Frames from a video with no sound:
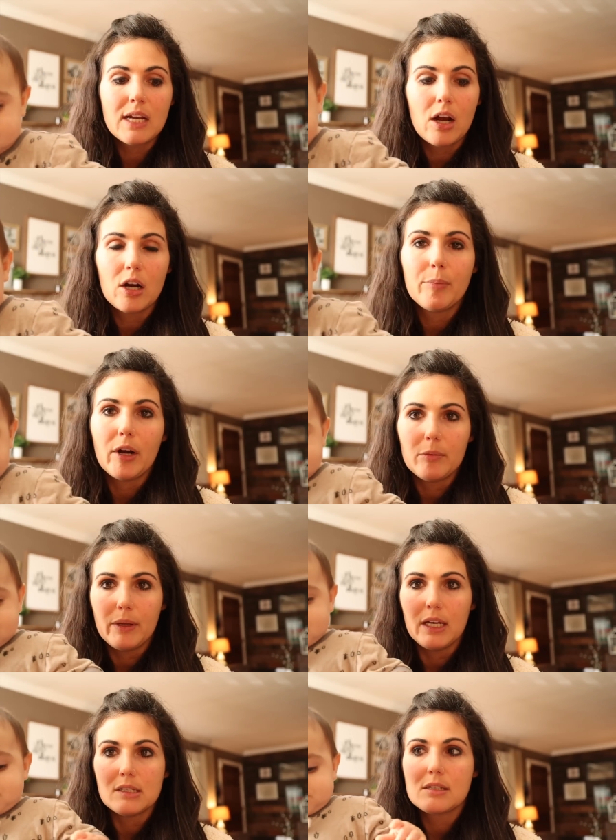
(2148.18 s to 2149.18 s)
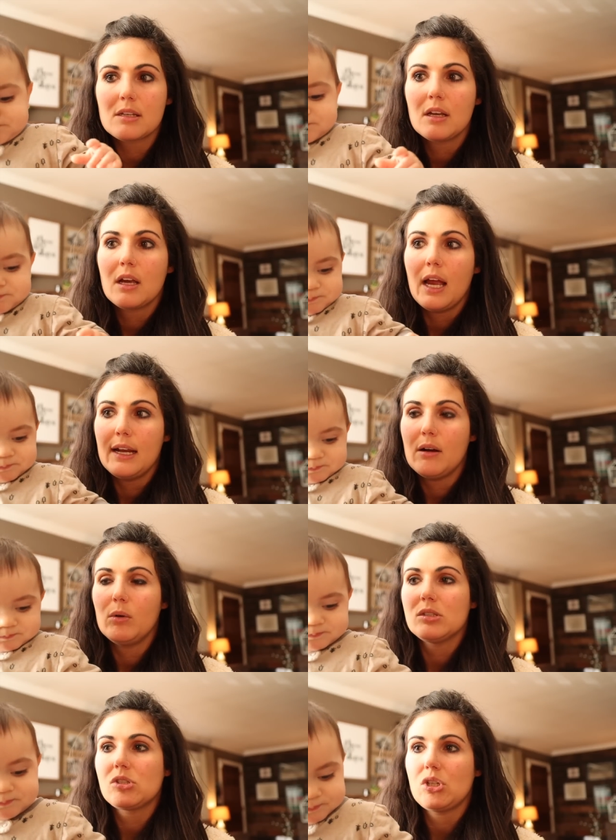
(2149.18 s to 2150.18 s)
out her purpose, and
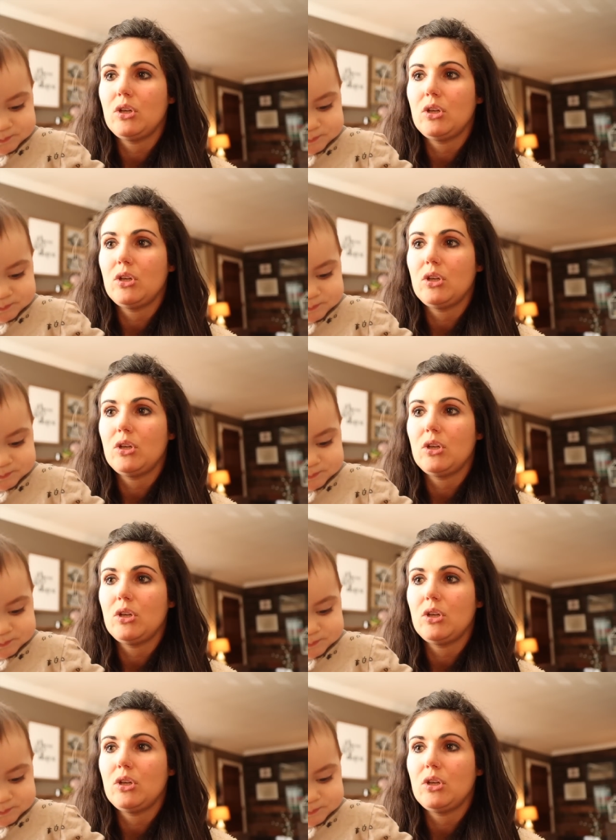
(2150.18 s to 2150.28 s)
it's